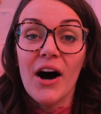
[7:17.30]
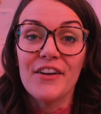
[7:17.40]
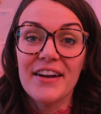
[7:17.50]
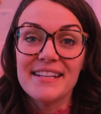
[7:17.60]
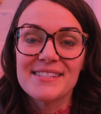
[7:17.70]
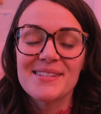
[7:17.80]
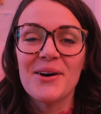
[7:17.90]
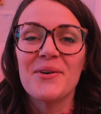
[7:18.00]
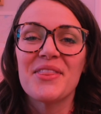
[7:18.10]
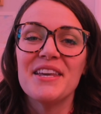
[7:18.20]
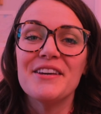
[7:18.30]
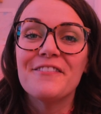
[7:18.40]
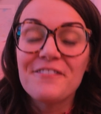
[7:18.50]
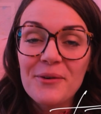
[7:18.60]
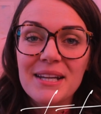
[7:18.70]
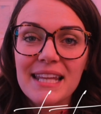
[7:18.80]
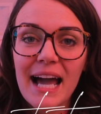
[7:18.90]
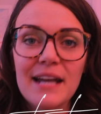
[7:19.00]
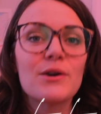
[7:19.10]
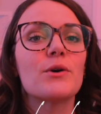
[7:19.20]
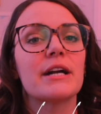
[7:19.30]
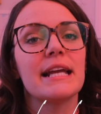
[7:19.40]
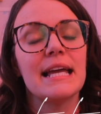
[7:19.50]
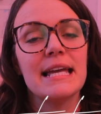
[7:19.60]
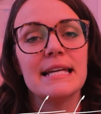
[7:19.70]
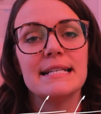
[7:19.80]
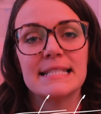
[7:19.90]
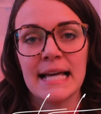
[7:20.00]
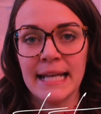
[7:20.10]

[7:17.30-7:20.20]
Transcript: All right, so the fourth category is an